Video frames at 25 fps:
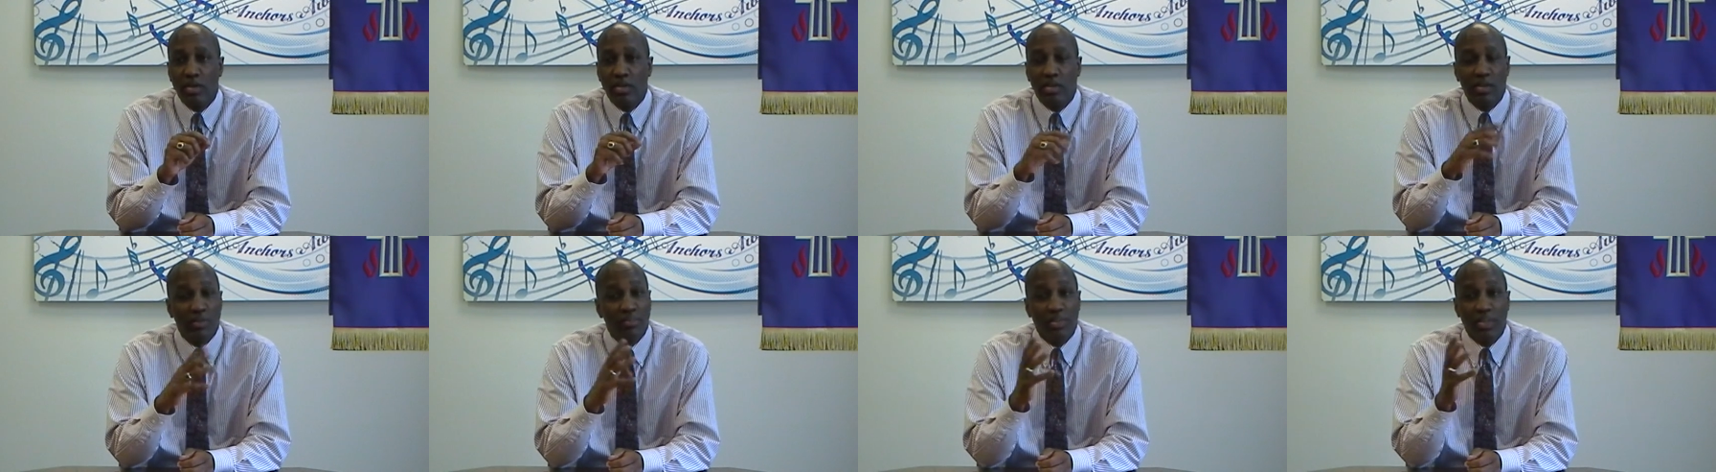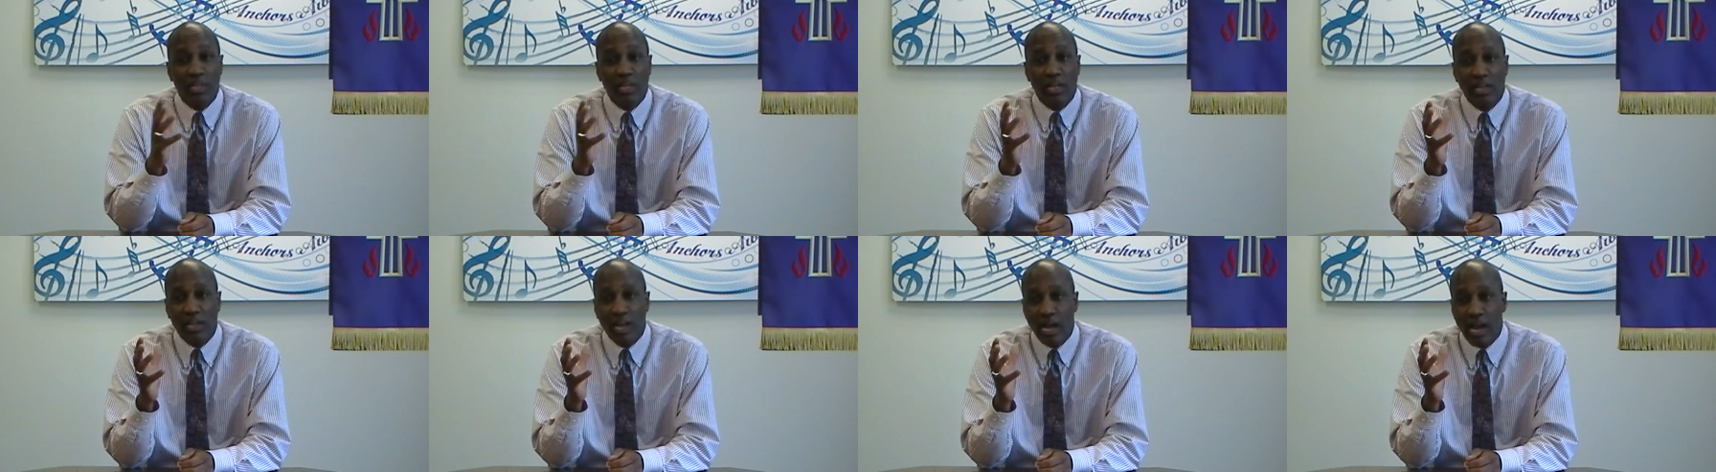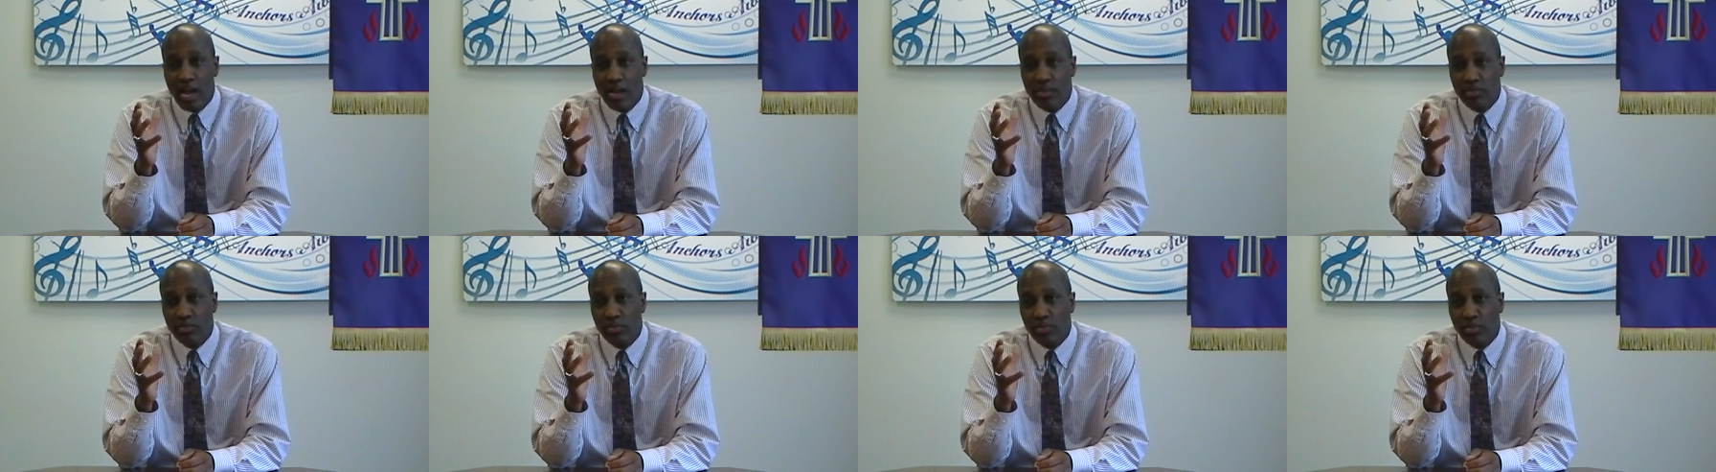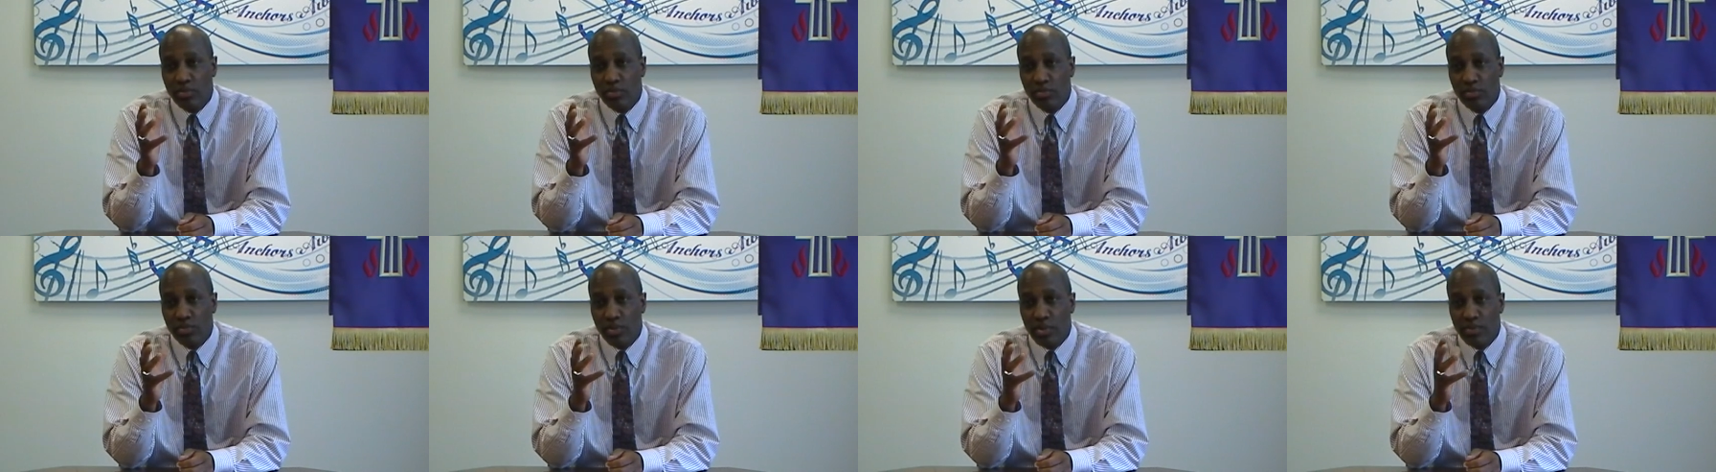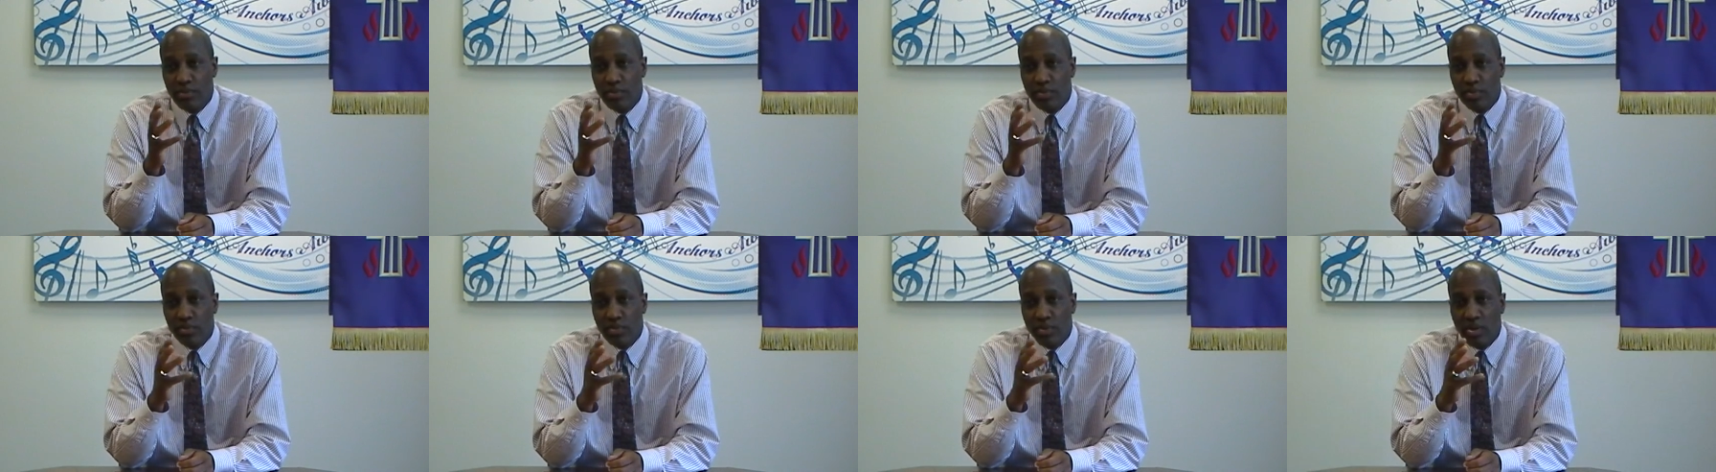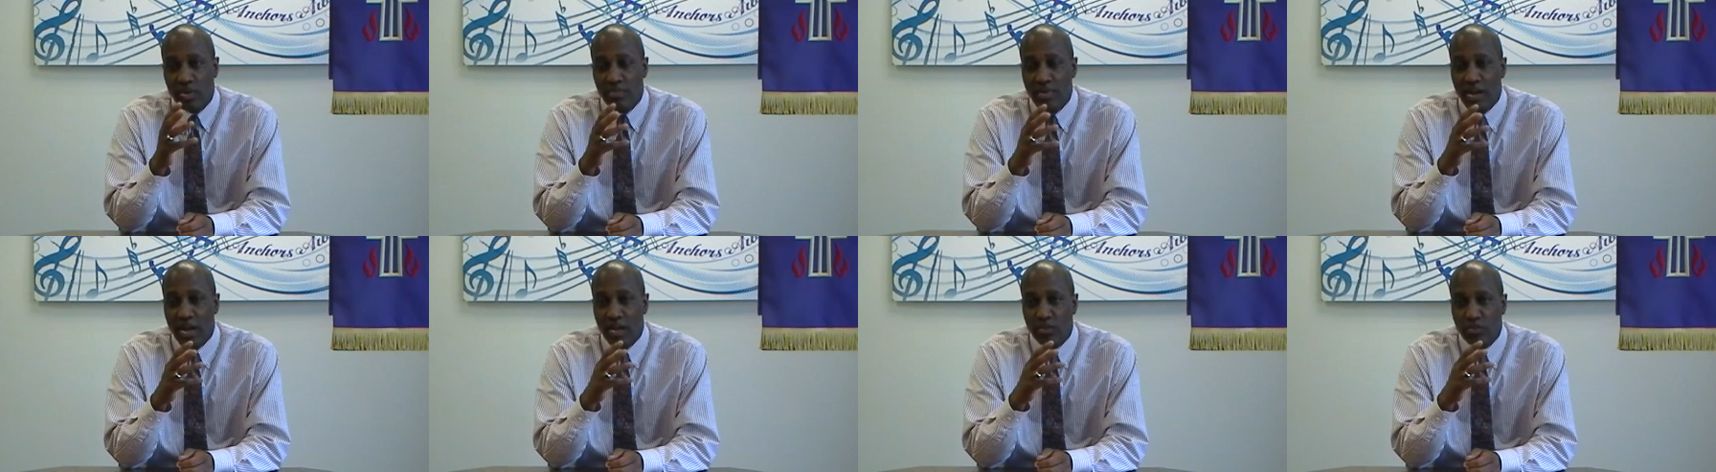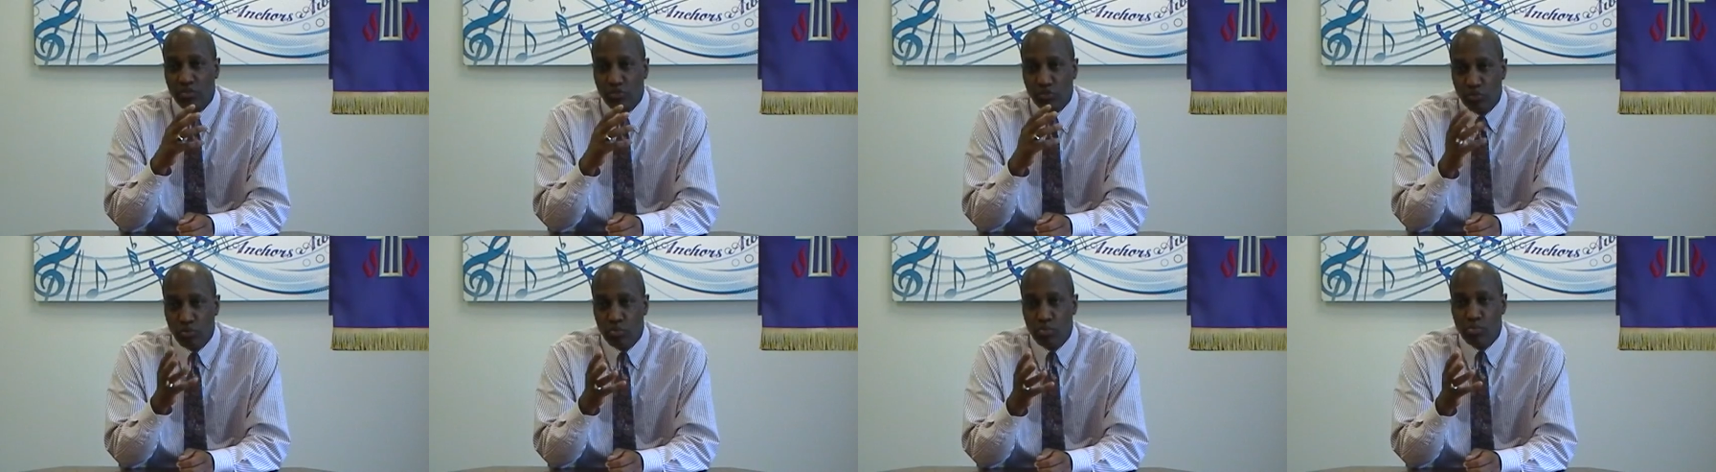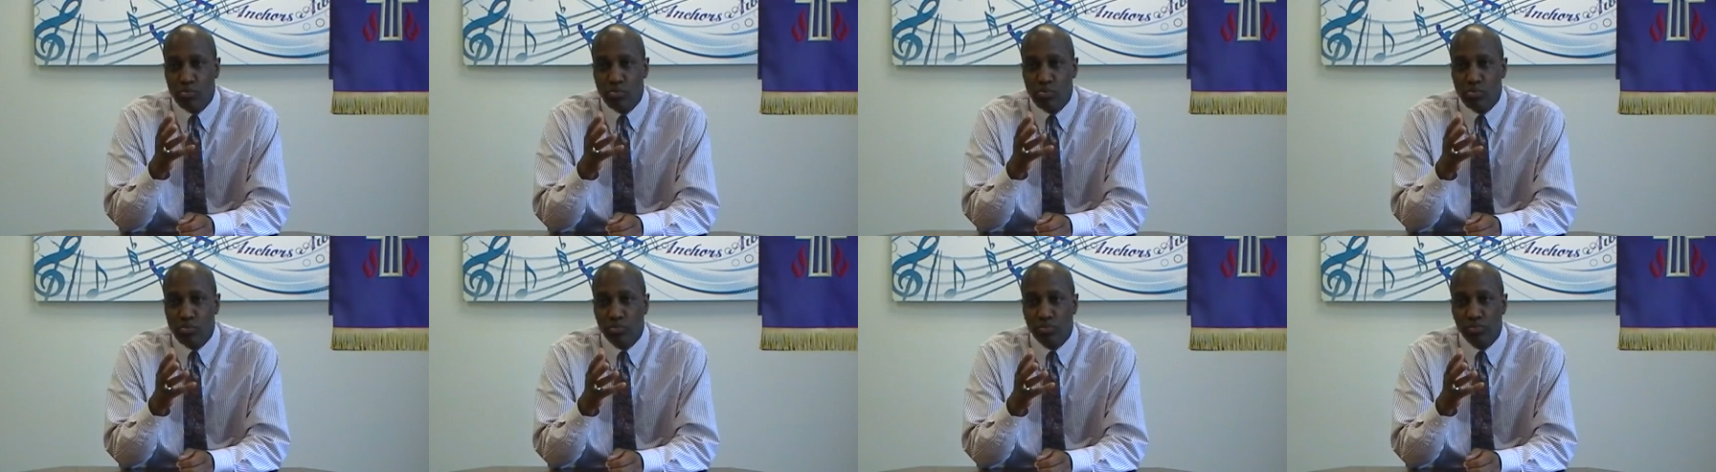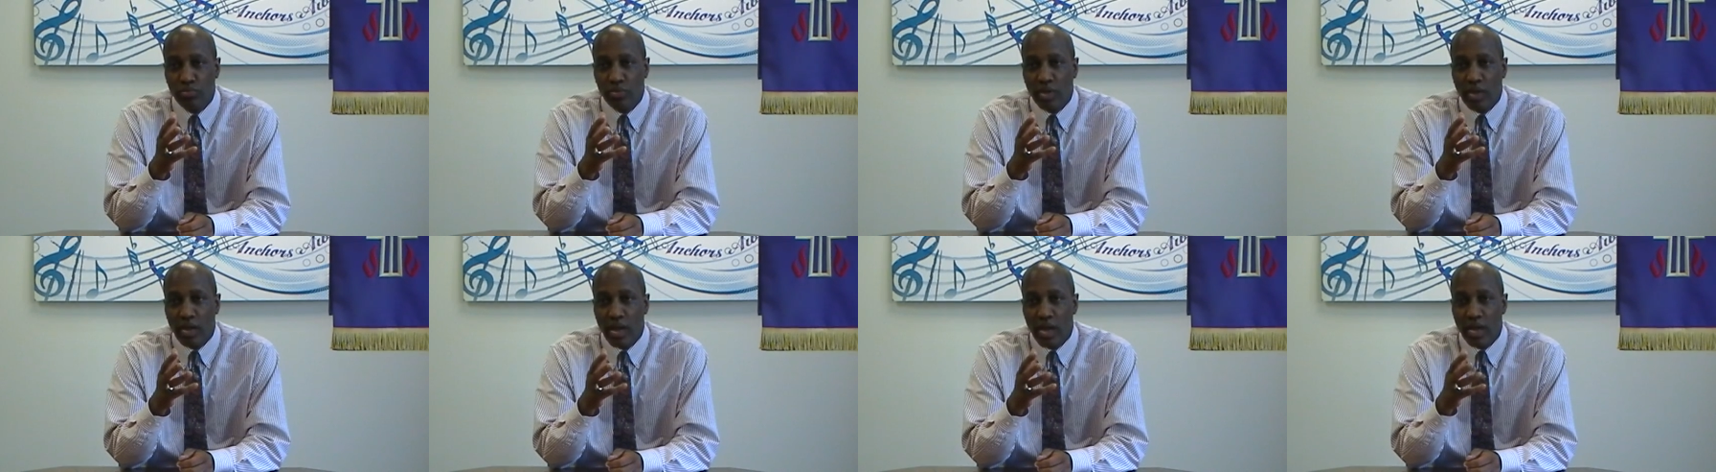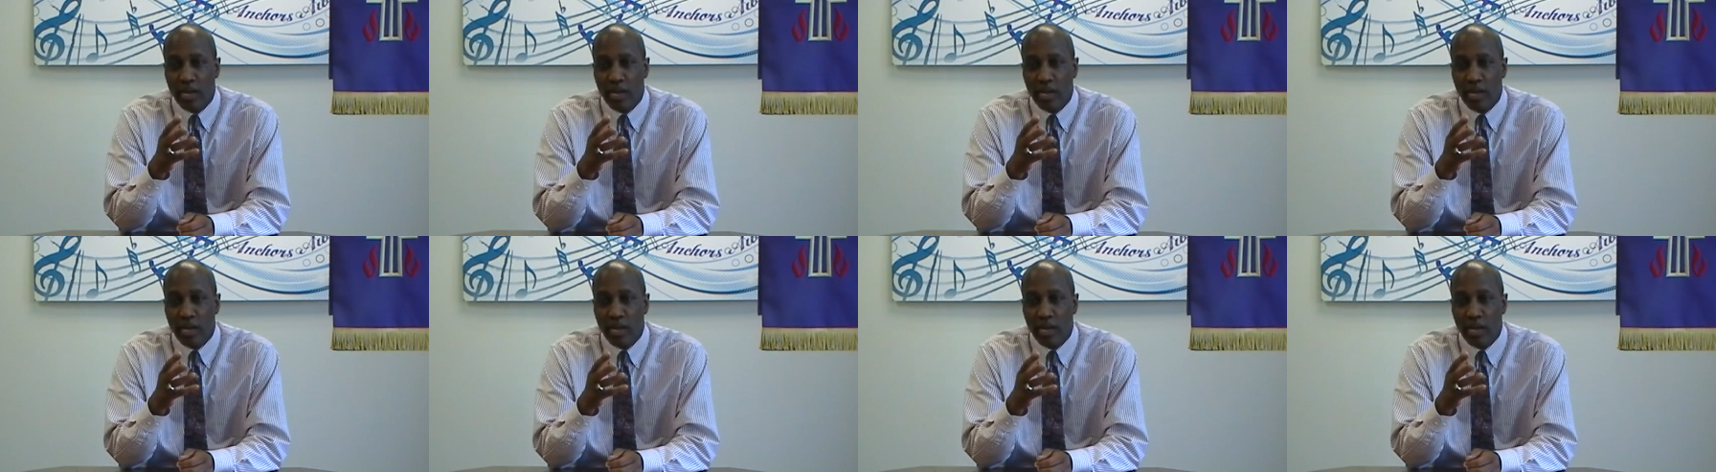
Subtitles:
given their lives to the service of our schools